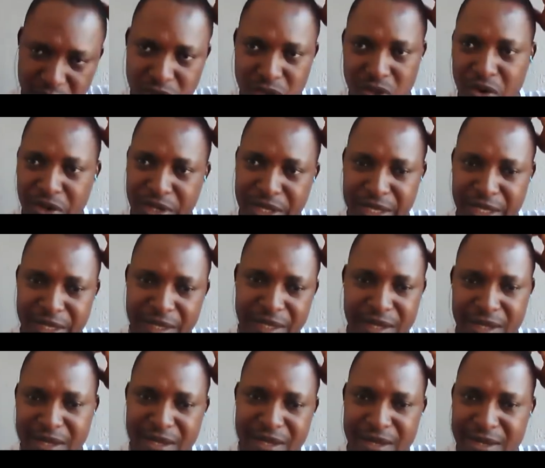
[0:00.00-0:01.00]
Okay.
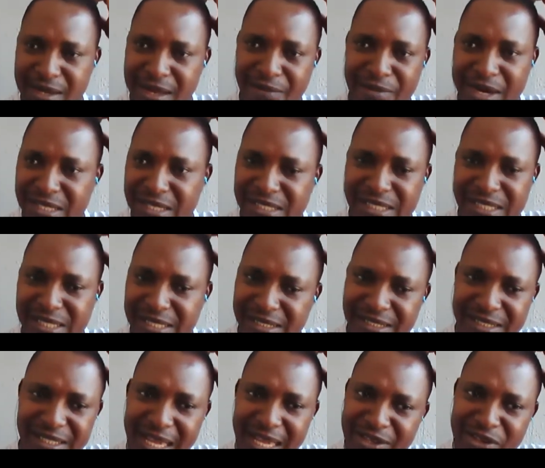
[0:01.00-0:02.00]
Dabrechi,
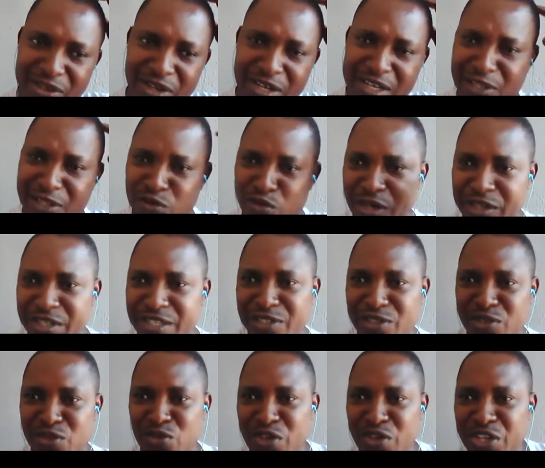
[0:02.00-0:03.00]
it's like your network
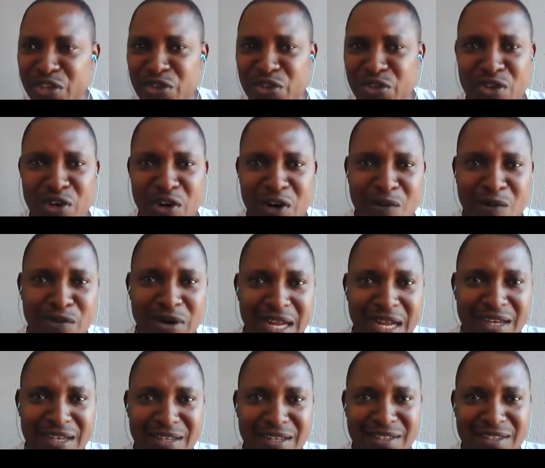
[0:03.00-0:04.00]
is throwing you up
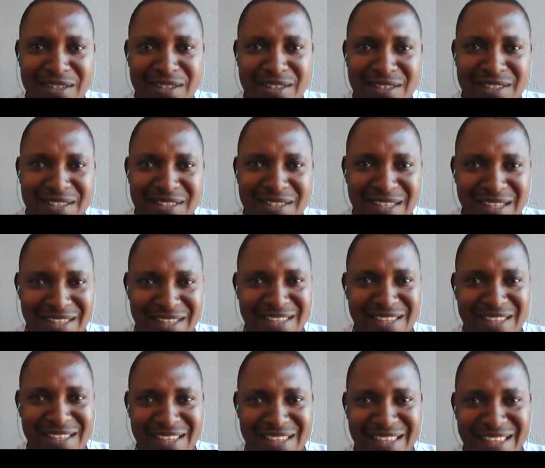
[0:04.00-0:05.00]
and
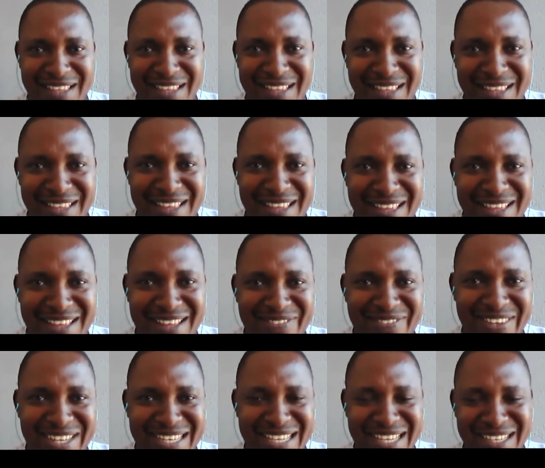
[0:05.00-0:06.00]
up
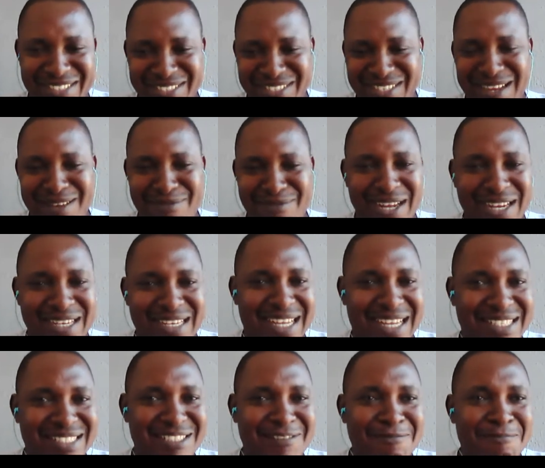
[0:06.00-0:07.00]
and down. Sorry about
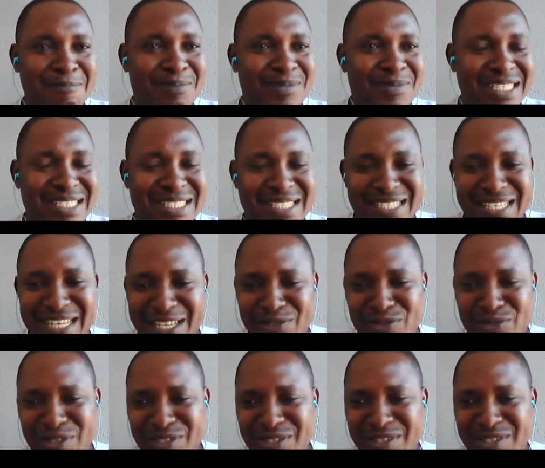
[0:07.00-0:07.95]
that. It's the network.